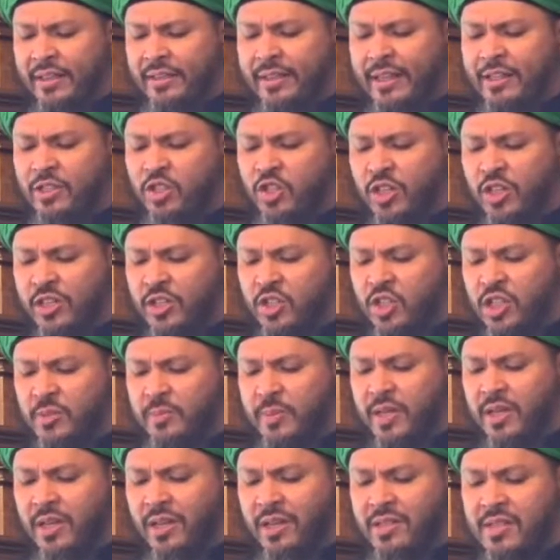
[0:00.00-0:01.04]
in their churches
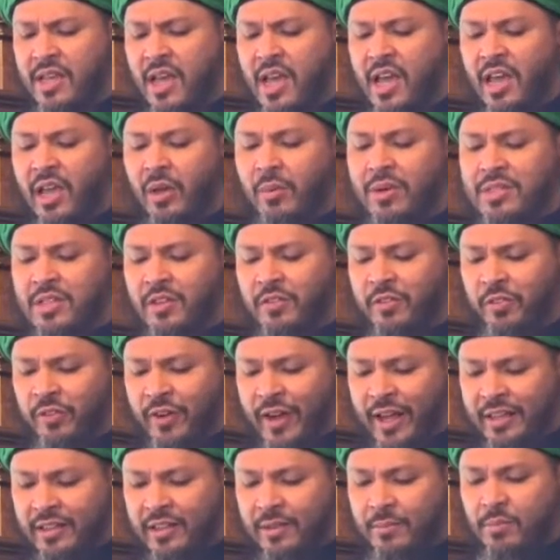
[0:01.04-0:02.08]
because he was
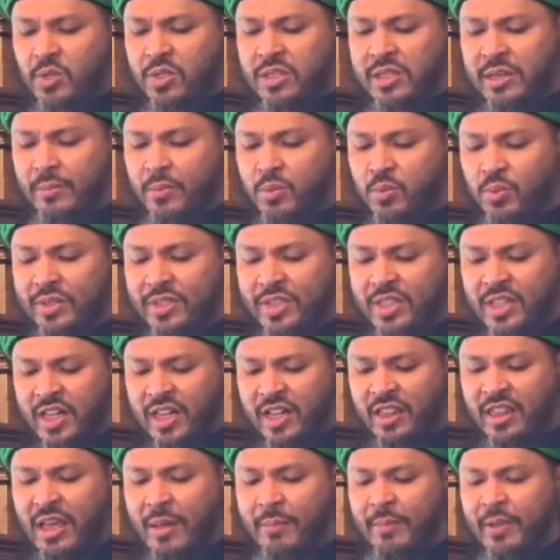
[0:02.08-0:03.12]
afraid the Muslims would
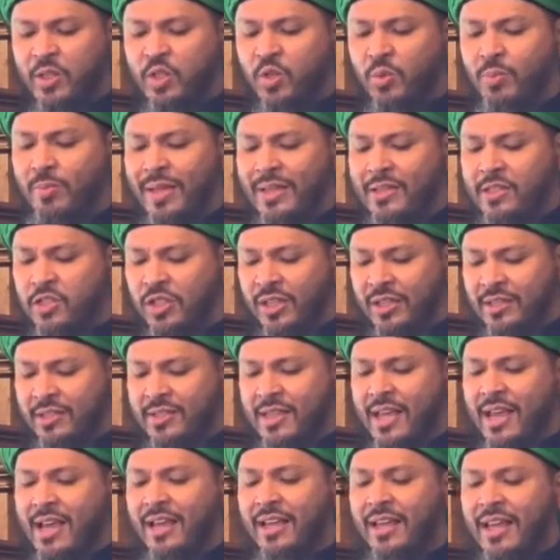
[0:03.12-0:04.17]
turn them into
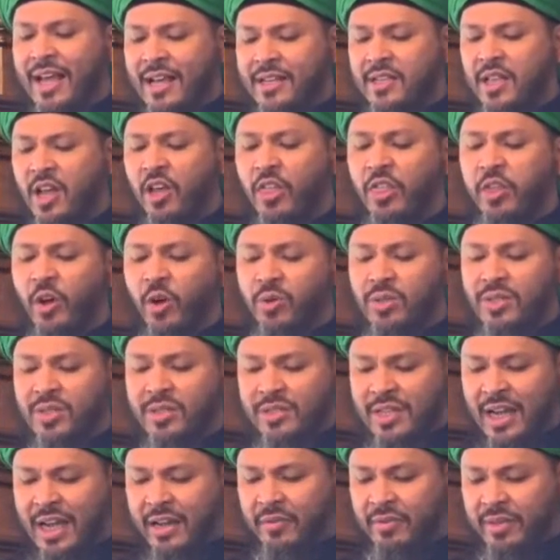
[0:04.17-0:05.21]
masjids. Yes, those
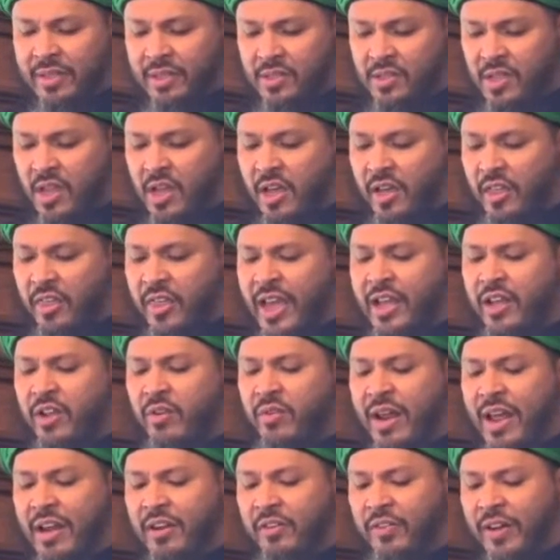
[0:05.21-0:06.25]
tyrants, their
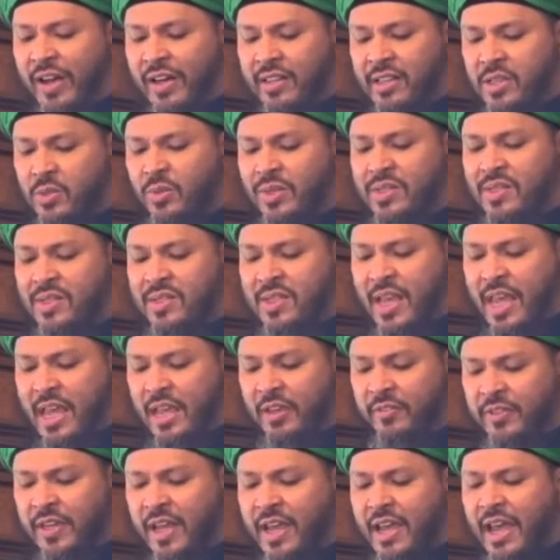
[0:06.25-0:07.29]
grandfathers were
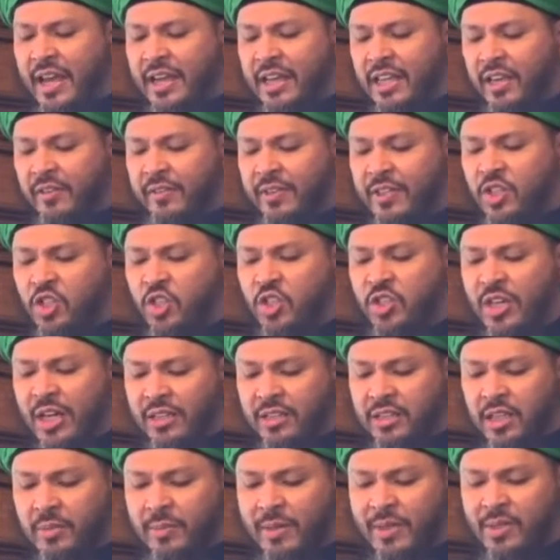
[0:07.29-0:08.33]
saved and given
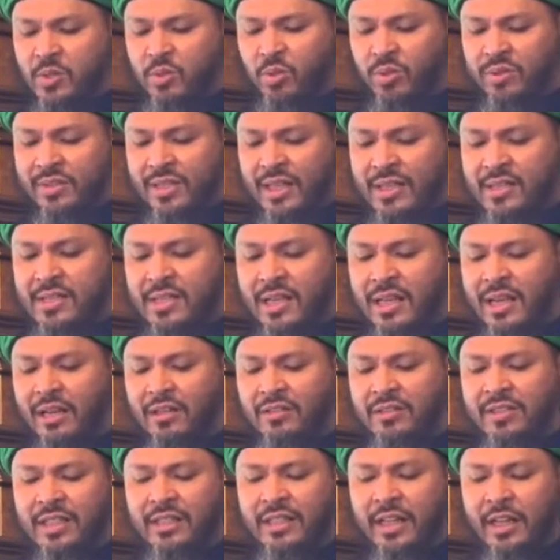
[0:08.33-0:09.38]
shelter by Sultan
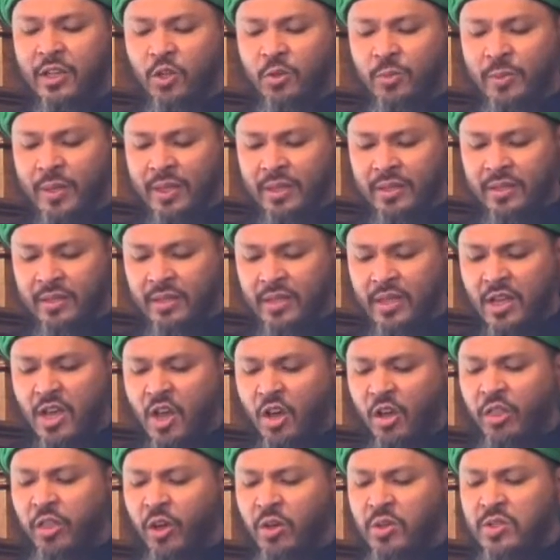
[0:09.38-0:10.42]
Salahuddin Ayyubi.
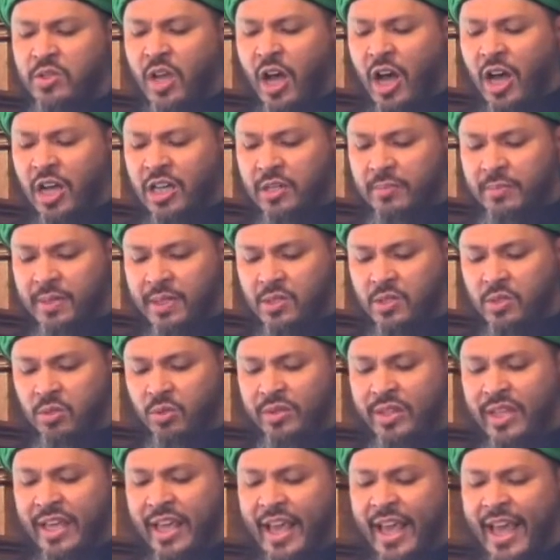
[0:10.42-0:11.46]
Those Ottomans who
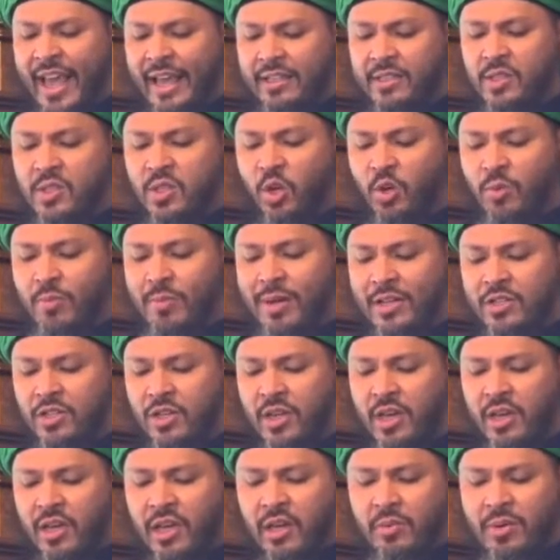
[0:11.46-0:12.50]
they hate so much,
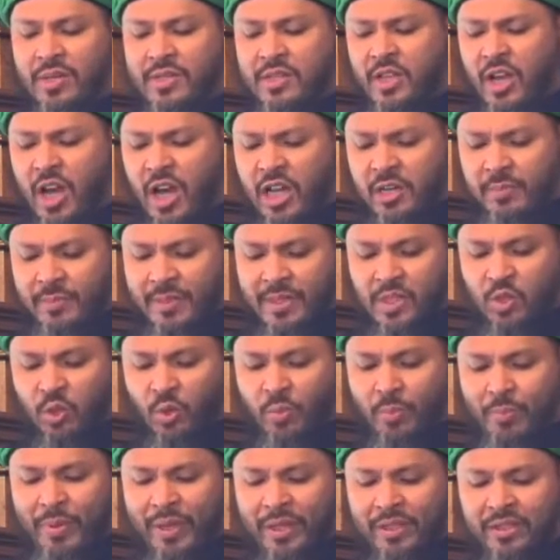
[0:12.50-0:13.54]
it was the Ottomans who
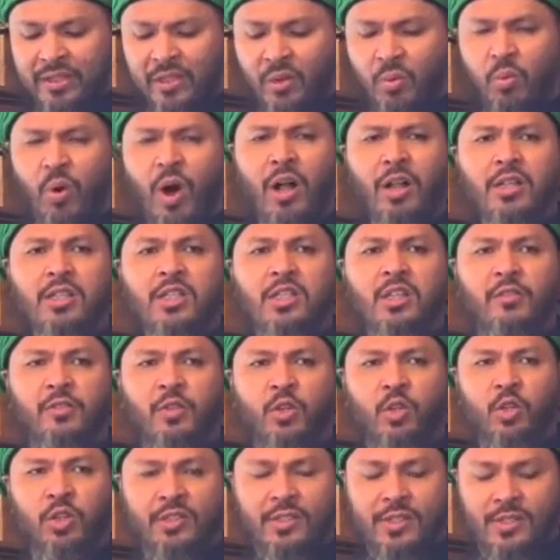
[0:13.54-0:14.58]
built the walls of
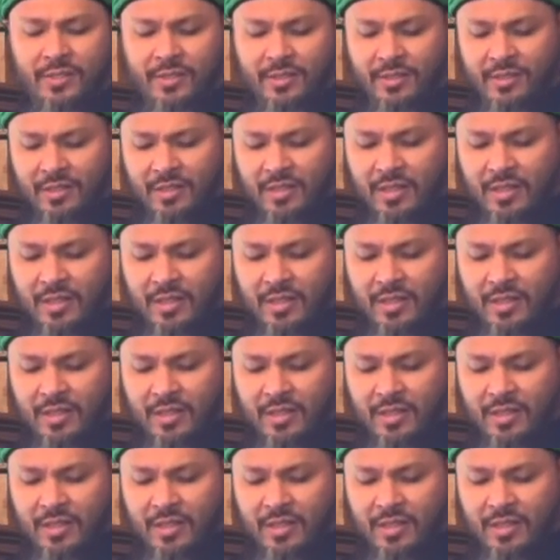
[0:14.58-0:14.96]
Quds.